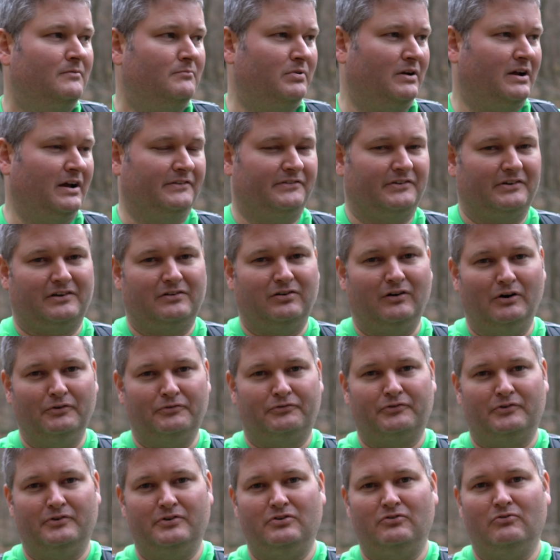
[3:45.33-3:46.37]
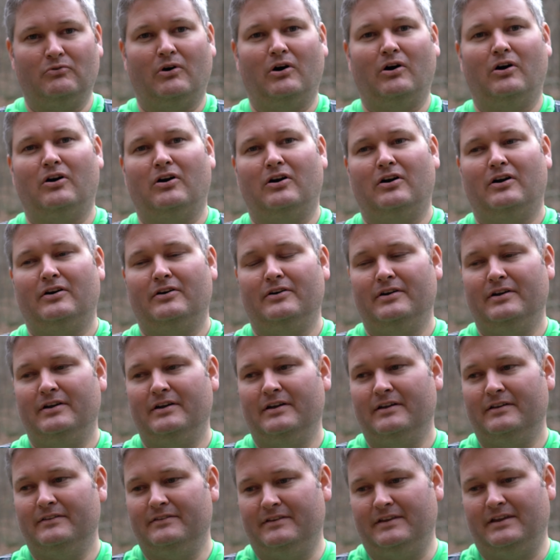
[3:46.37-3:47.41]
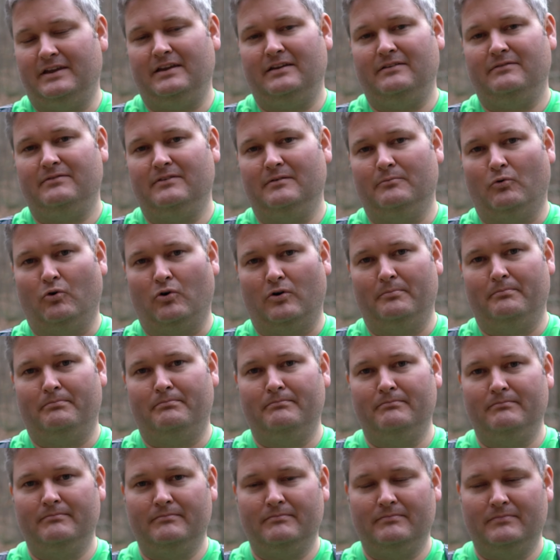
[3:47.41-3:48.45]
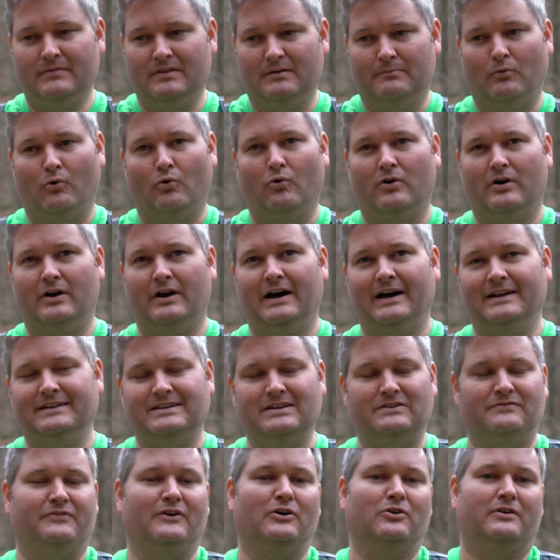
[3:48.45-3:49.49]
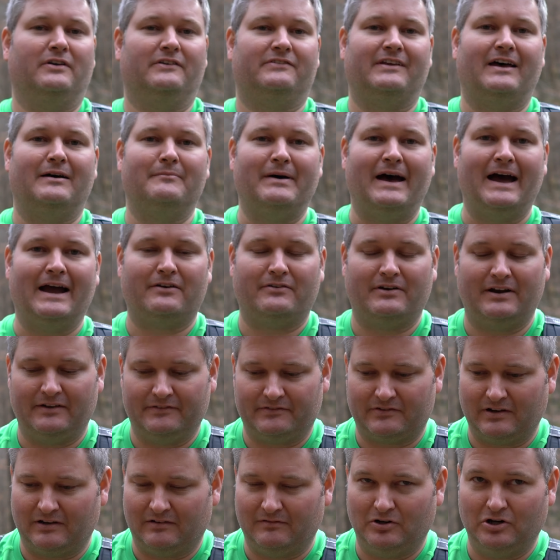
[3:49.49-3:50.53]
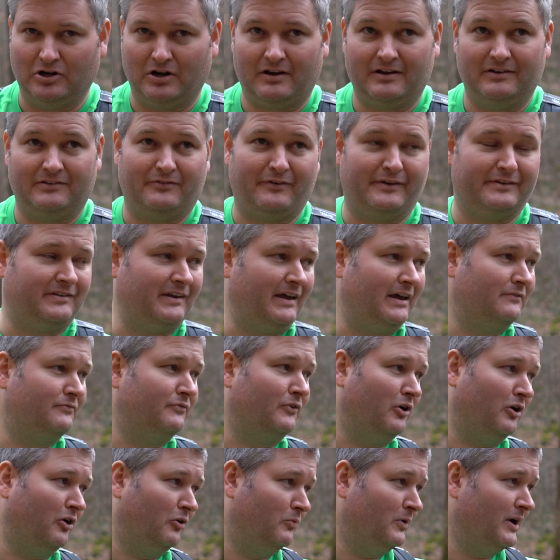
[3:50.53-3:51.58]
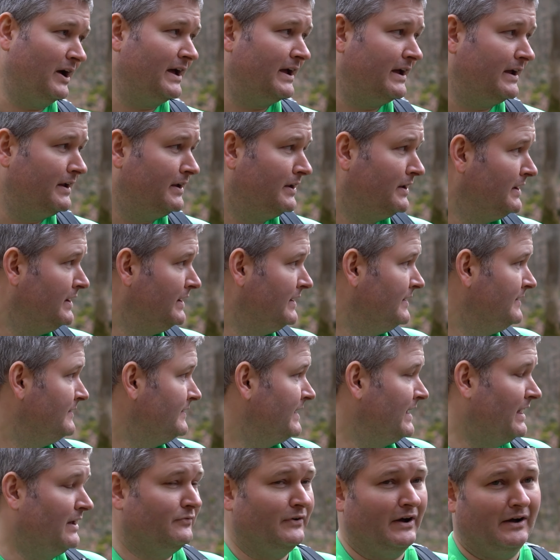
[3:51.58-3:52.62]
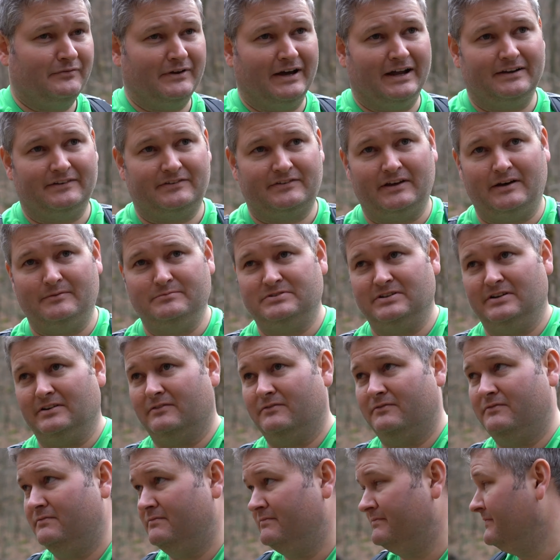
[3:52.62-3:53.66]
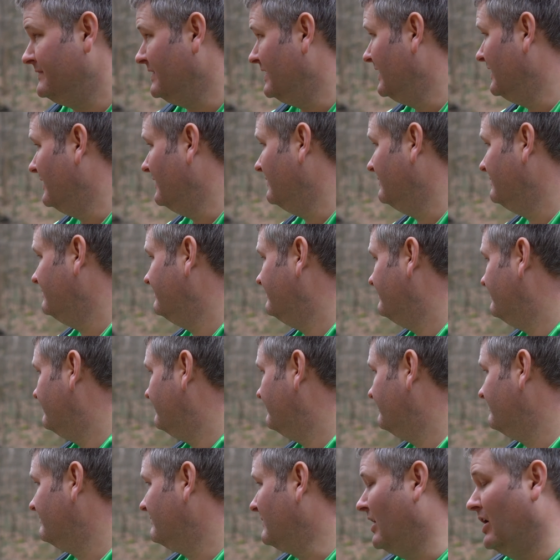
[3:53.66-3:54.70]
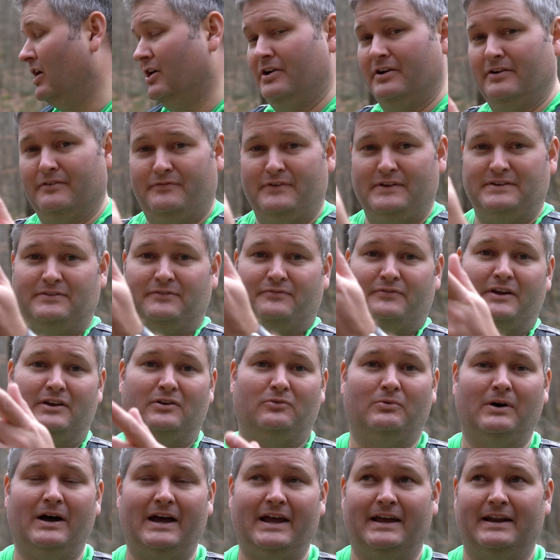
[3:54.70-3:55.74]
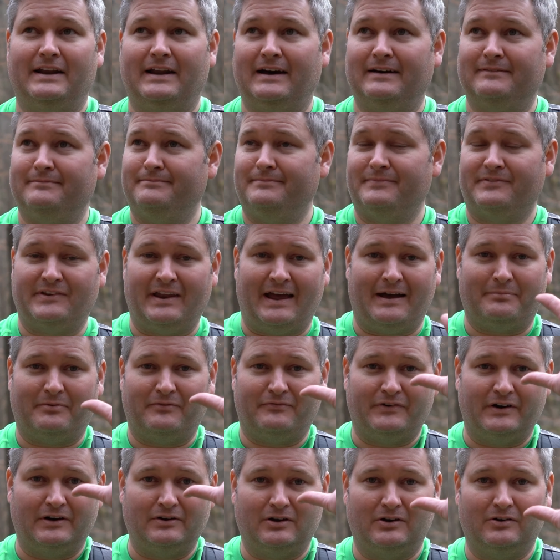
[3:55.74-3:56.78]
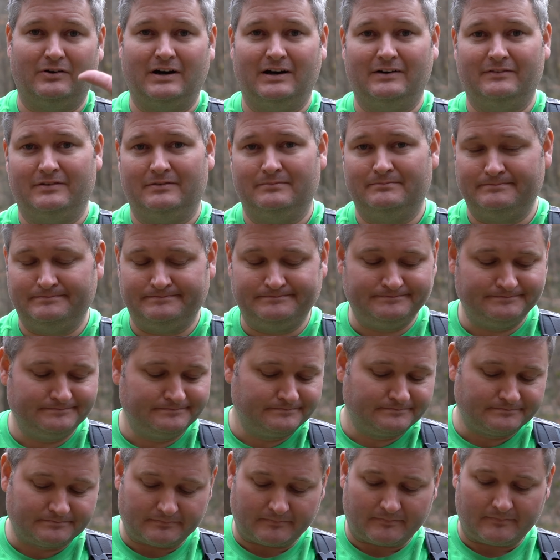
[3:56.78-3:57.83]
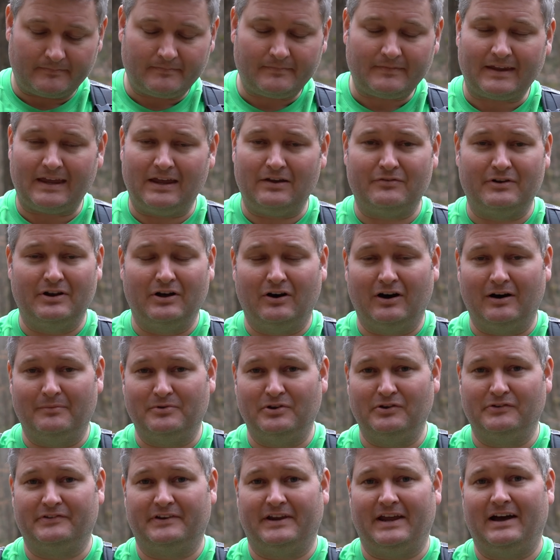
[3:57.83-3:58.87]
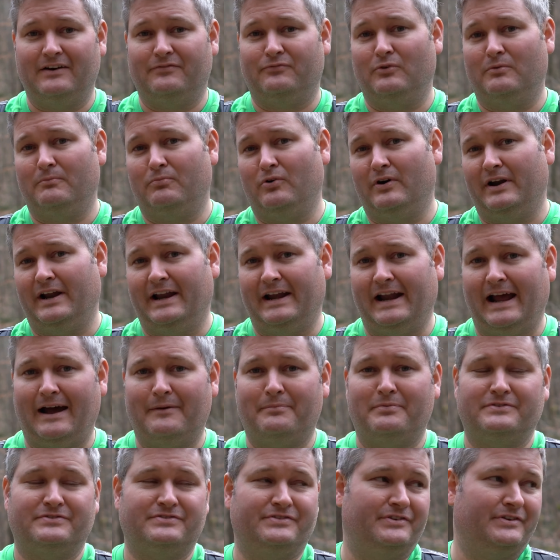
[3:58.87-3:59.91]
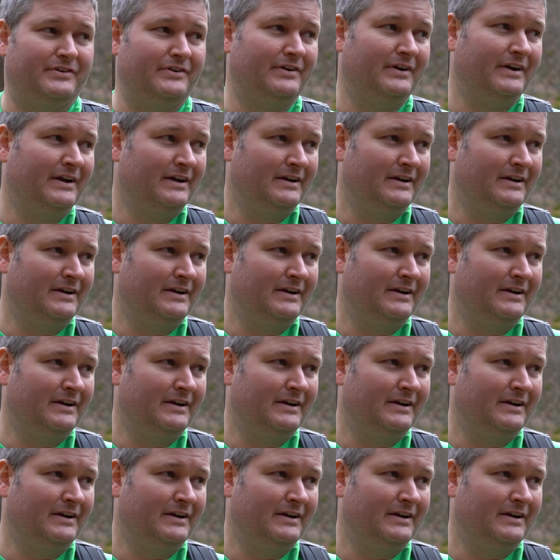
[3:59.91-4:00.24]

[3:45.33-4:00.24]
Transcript: because the closer you are, the the more the more uh, defocused that background's going to look. Because if I stand far away, if I've got a subject, you know, 150 feet away and I snap a photo of them, even though I'm using f1.8 aperture,